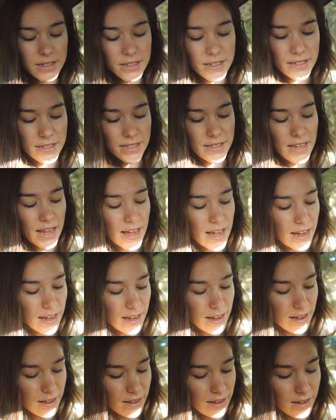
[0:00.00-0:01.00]
This is a
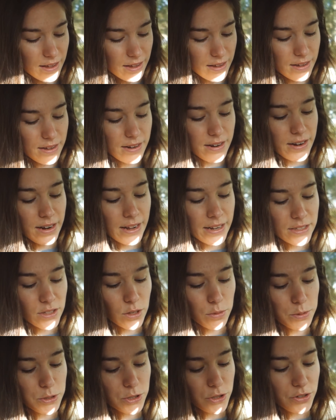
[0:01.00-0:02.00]
uh, nice
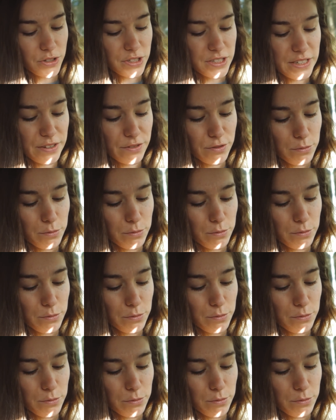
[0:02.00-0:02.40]
opportunity